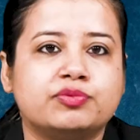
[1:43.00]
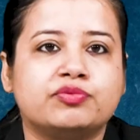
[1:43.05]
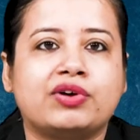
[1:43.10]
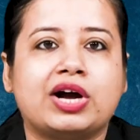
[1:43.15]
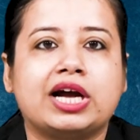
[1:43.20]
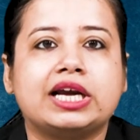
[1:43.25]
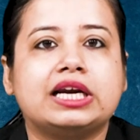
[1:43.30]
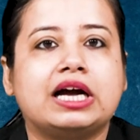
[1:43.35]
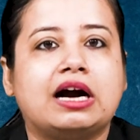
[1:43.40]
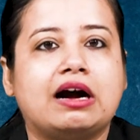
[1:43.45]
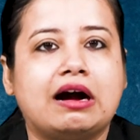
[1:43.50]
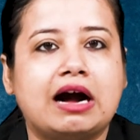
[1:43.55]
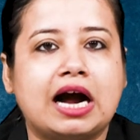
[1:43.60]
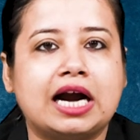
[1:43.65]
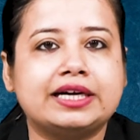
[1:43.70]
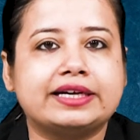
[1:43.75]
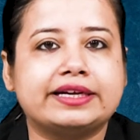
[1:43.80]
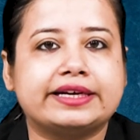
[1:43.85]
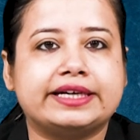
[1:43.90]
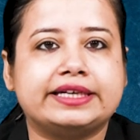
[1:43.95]
while
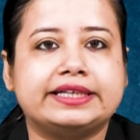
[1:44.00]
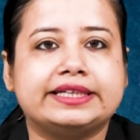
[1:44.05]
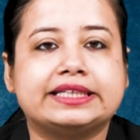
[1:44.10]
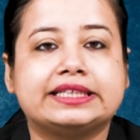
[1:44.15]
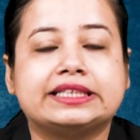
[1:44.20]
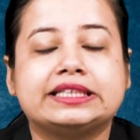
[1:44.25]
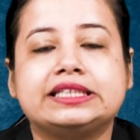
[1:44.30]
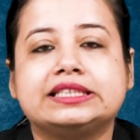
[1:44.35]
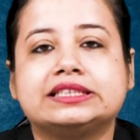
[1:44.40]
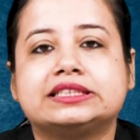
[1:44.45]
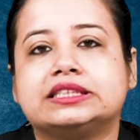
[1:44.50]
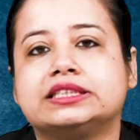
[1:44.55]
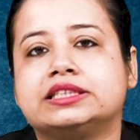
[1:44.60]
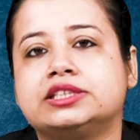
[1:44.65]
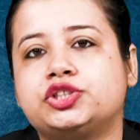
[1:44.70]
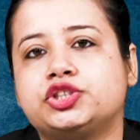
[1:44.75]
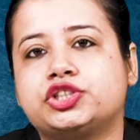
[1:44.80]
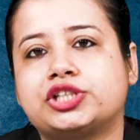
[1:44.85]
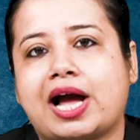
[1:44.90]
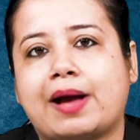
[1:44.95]
heart rate decreased in
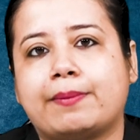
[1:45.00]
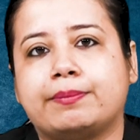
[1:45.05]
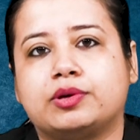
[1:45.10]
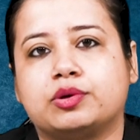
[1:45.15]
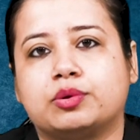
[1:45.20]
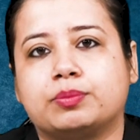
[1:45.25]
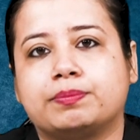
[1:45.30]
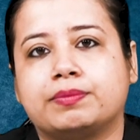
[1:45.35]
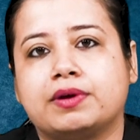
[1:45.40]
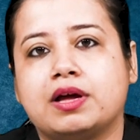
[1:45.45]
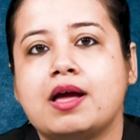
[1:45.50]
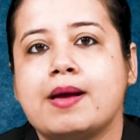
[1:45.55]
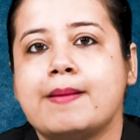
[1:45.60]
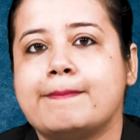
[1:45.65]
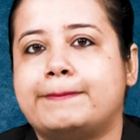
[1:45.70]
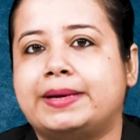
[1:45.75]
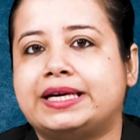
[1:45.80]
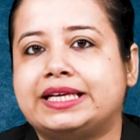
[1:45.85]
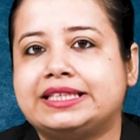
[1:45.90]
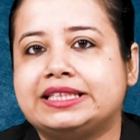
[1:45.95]
the sham group
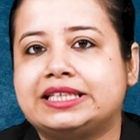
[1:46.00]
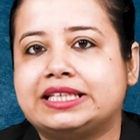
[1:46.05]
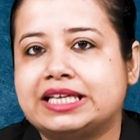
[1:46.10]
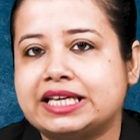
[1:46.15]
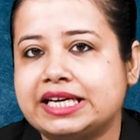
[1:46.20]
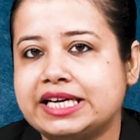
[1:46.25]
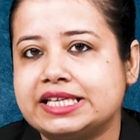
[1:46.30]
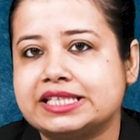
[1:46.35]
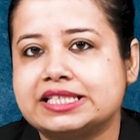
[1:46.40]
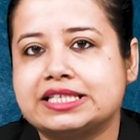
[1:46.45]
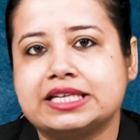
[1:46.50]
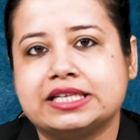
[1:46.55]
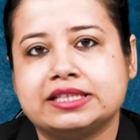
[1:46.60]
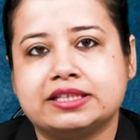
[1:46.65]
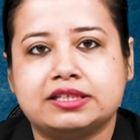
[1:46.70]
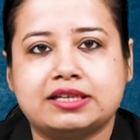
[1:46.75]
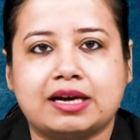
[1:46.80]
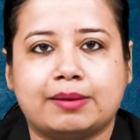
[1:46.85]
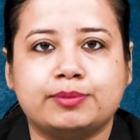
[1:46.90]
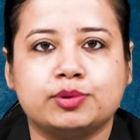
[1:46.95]
but increased in
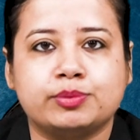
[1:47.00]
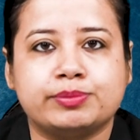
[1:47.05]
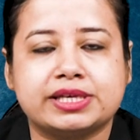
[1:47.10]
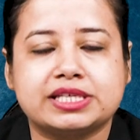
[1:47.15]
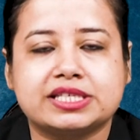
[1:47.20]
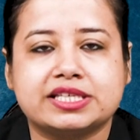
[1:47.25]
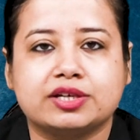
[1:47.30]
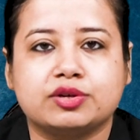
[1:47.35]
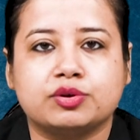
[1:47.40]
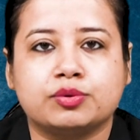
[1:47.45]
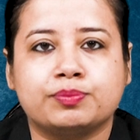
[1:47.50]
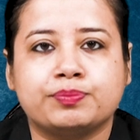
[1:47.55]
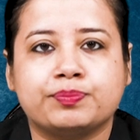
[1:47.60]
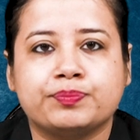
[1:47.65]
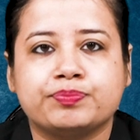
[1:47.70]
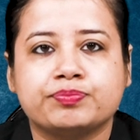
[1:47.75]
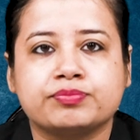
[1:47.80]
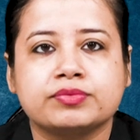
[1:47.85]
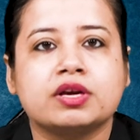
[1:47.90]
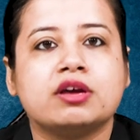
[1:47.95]
the WBC group.
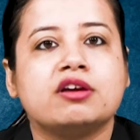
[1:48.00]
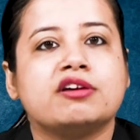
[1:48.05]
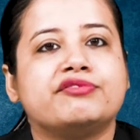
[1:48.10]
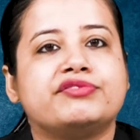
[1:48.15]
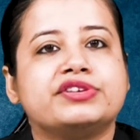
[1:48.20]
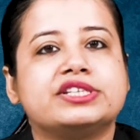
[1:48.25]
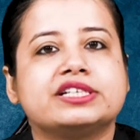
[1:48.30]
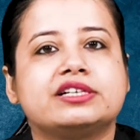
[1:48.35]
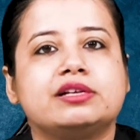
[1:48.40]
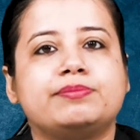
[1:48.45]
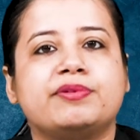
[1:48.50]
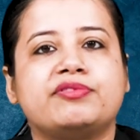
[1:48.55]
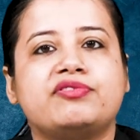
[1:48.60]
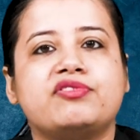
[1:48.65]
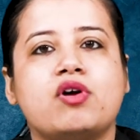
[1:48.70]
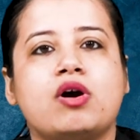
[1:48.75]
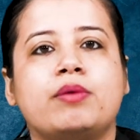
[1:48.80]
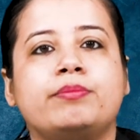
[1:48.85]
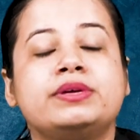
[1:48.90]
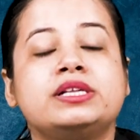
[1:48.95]
Physical
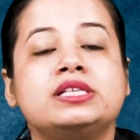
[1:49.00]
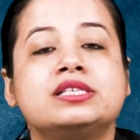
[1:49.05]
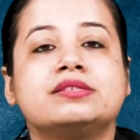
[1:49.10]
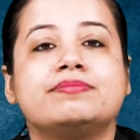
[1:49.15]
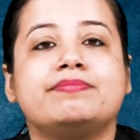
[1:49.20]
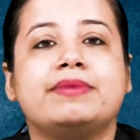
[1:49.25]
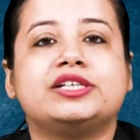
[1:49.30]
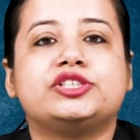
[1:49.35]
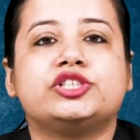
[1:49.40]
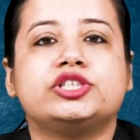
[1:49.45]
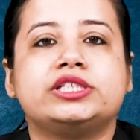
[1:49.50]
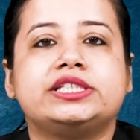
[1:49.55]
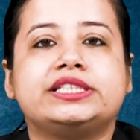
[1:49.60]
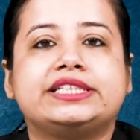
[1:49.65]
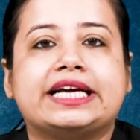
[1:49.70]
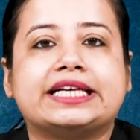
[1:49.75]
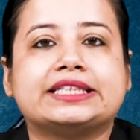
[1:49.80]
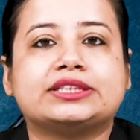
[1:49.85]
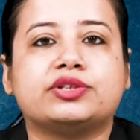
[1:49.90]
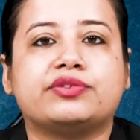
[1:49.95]
performance measured in
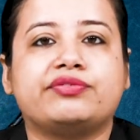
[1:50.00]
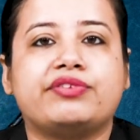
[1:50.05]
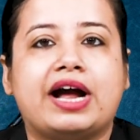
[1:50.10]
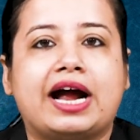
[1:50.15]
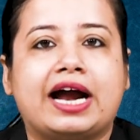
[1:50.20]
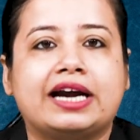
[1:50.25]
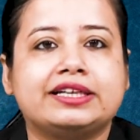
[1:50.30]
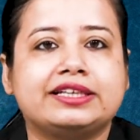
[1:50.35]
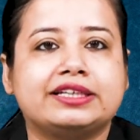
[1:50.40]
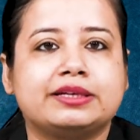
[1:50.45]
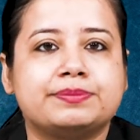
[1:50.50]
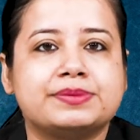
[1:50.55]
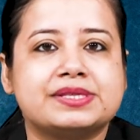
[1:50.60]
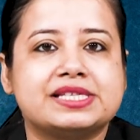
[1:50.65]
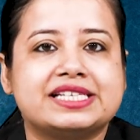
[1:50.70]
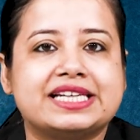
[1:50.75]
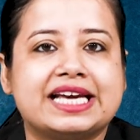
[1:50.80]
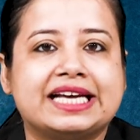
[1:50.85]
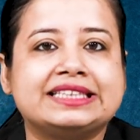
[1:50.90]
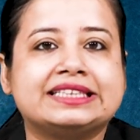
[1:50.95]
tests of hand grip
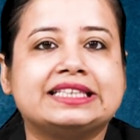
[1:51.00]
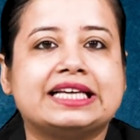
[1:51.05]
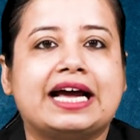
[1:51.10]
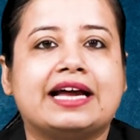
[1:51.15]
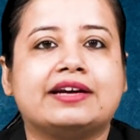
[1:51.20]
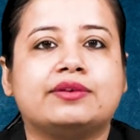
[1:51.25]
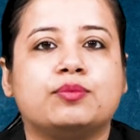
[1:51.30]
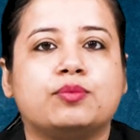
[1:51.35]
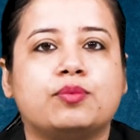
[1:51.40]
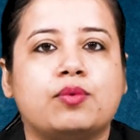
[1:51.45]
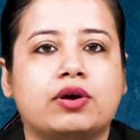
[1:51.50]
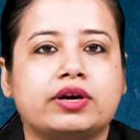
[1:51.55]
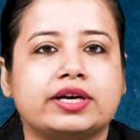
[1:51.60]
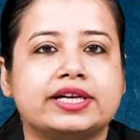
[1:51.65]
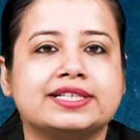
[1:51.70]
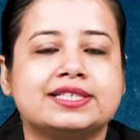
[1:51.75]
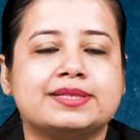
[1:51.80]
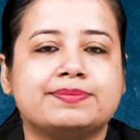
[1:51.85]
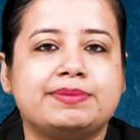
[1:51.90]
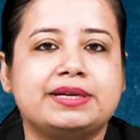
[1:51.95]
strength and
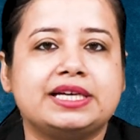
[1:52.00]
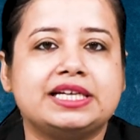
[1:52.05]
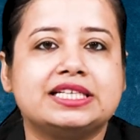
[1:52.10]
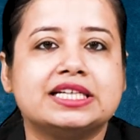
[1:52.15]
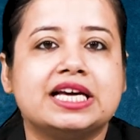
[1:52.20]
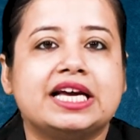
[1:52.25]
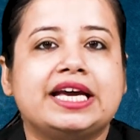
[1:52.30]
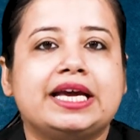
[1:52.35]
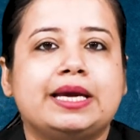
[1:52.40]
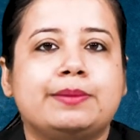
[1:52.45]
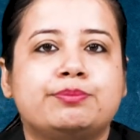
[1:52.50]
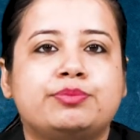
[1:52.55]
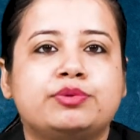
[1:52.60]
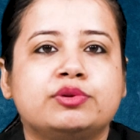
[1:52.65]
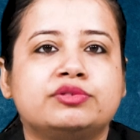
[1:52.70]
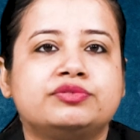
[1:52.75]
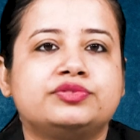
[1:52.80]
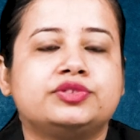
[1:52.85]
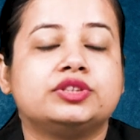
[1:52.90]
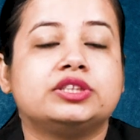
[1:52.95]
walking speed
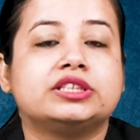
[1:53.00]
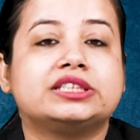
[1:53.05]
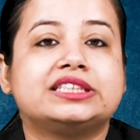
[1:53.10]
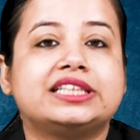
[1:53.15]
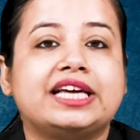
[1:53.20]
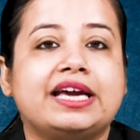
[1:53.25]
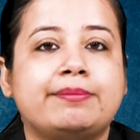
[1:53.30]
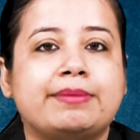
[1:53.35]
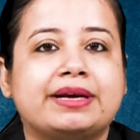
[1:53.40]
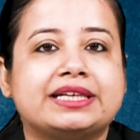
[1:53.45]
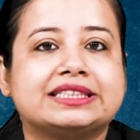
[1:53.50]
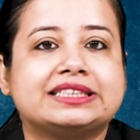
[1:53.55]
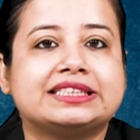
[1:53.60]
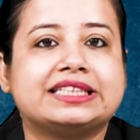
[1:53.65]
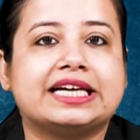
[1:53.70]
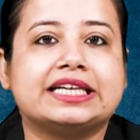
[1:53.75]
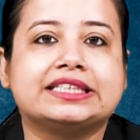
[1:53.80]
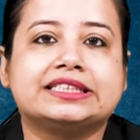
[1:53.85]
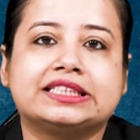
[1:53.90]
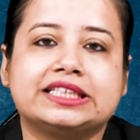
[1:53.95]
improved to the same
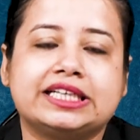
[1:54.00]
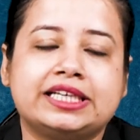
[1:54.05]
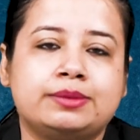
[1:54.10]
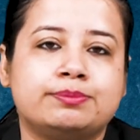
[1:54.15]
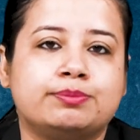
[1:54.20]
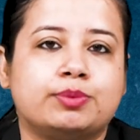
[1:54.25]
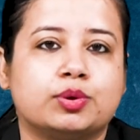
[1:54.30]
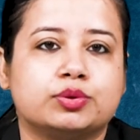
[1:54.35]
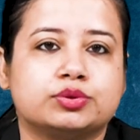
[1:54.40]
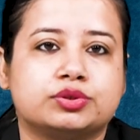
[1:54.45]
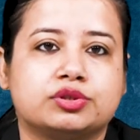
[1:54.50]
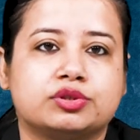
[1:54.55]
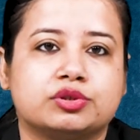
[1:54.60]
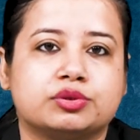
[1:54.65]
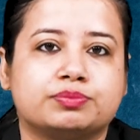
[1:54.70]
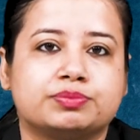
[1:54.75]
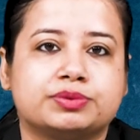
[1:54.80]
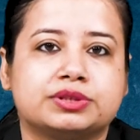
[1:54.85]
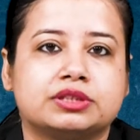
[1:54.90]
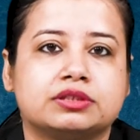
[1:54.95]
extent in both
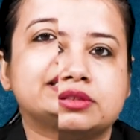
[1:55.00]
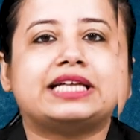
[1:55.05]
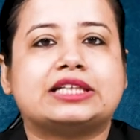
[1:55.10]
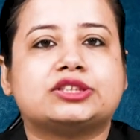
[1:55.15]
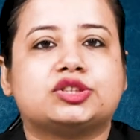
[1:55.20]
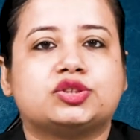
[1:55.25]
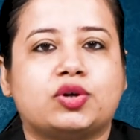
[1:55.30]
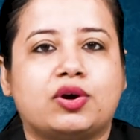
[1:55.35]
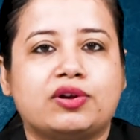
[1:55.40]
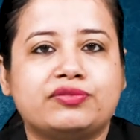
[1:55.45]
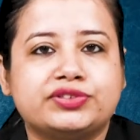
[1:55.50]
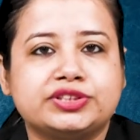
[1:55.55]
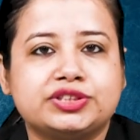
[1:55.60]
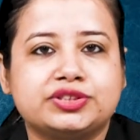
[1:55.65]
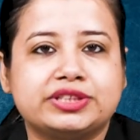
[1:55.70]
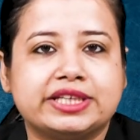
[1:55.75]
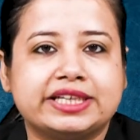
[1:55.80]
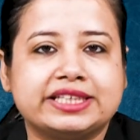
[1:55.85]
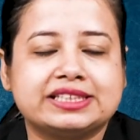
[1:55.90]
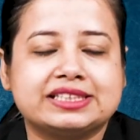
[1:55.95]
groups. That's all for
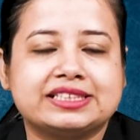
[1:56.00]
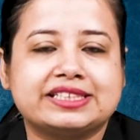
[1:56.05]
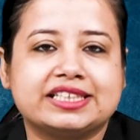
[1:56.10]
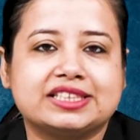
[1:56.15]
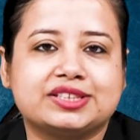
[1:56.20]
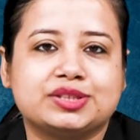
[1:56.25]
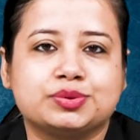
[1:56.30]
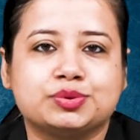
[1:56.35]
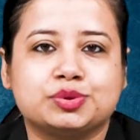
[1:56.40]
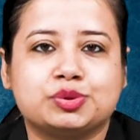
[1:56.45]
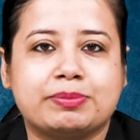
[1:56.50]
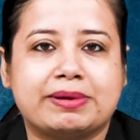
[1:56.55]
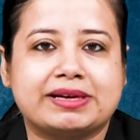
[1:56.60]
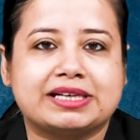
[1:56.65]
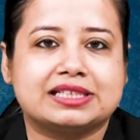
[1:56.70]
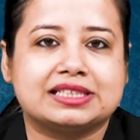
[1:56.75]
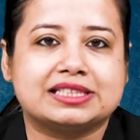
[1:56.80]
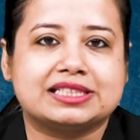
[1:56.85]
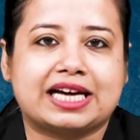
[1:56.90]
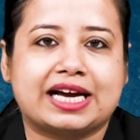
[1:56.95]
today. Stay tuned to
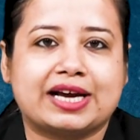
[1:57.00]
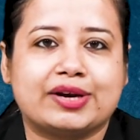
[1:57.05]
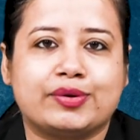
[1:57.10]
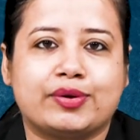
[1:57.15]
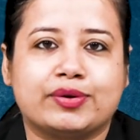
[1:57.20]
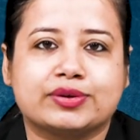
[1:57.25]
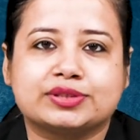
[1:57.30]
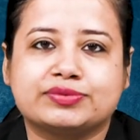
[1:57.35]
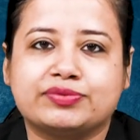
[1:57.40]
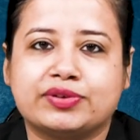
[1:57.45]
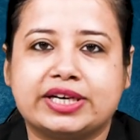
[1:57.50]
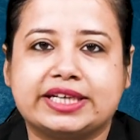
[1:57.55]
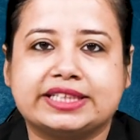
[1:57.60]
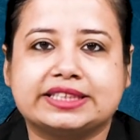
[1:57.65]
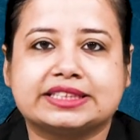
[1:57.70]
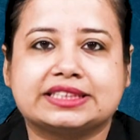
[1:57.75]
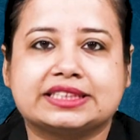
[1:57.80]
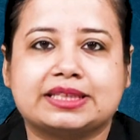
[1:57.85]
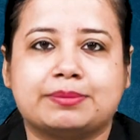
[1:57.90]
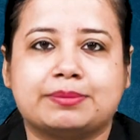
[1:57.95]
Medical Dialogues for latest